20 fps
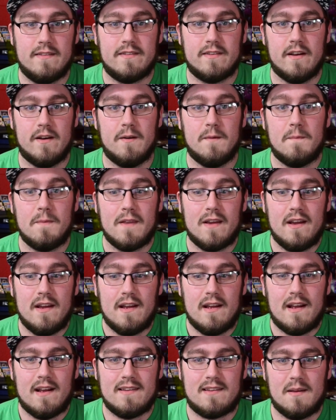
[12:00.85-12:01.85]
So
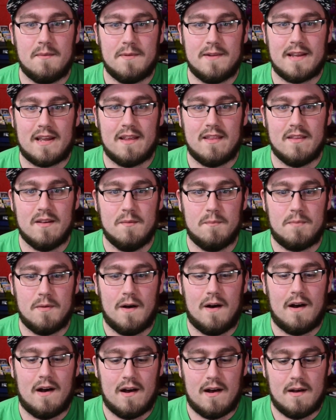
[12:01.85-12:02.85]
I was able to get the
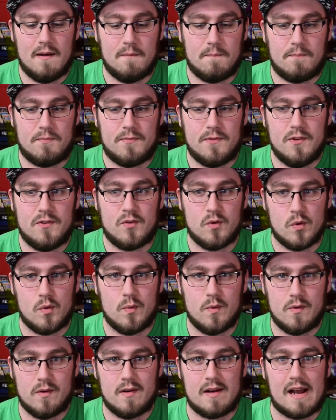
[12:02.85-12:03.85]

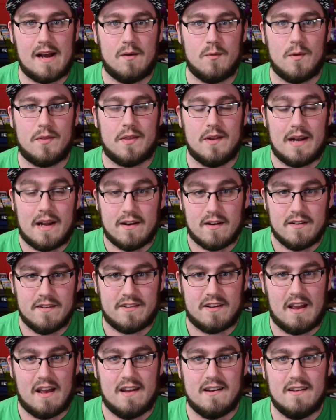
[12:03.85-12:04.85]
Sudowoodo down with an
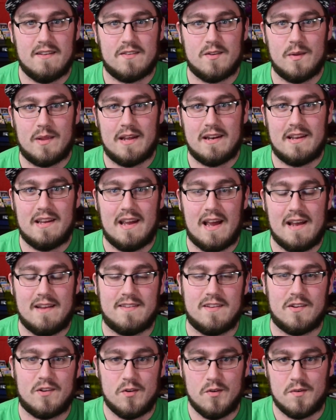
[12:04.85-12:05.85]
energy on it, so then he has
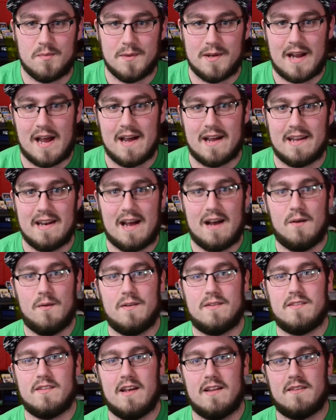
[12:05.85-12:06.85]
to Guzma knock it out,
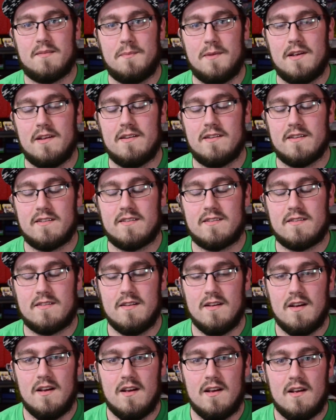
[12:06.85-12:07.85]
which lets me just
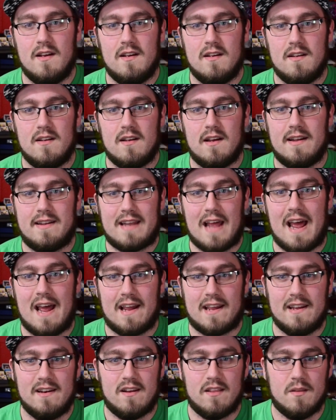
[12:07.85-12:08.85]

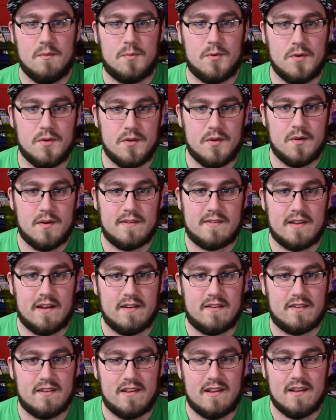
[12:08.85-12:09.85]
attack into the Bulu,
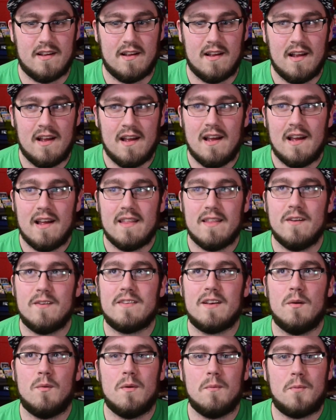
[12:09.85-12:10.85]
essentially. There's
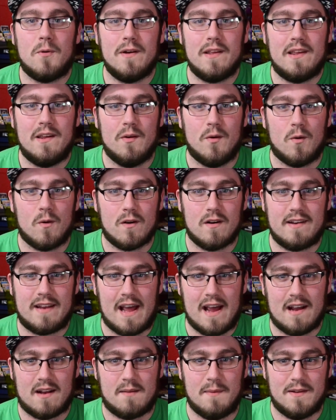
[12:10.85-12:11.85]
at one point he horn
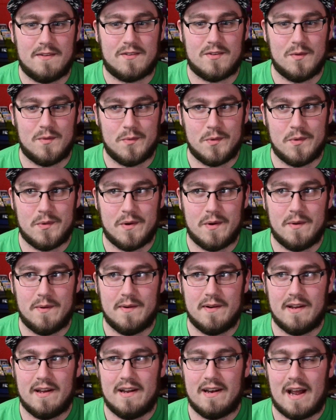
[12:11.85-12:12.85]
attacked my
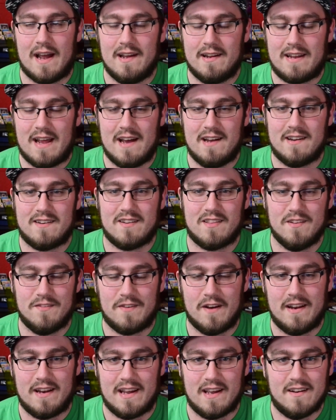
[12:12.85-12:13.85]
Sudowoodo, and I attached the
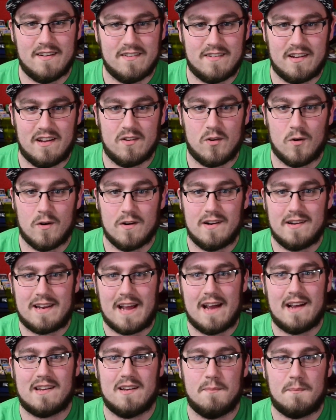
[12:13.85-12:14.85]
fighting energy and horn
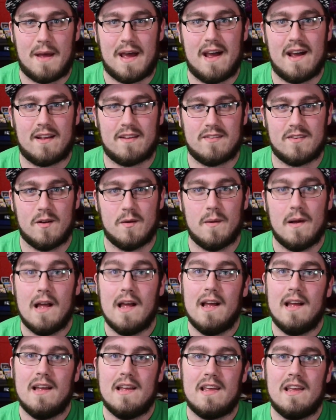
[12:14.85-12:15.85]
attacked it back, so
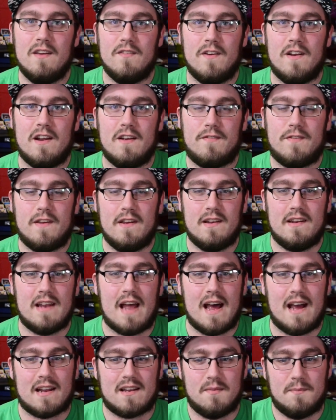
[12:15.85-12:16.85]
even if he
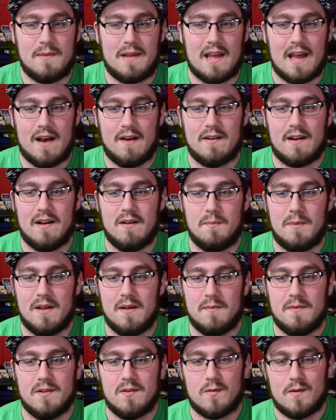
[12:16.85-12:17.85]
knocked me out, I would be
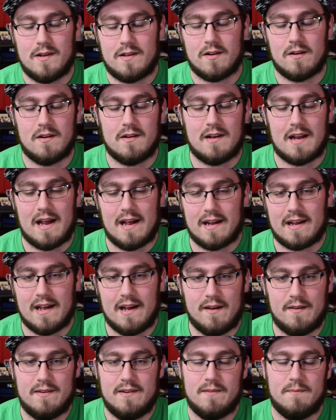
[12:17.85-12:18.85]
able to return
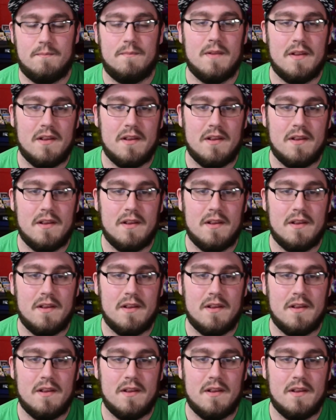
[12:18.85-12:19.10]
knockout and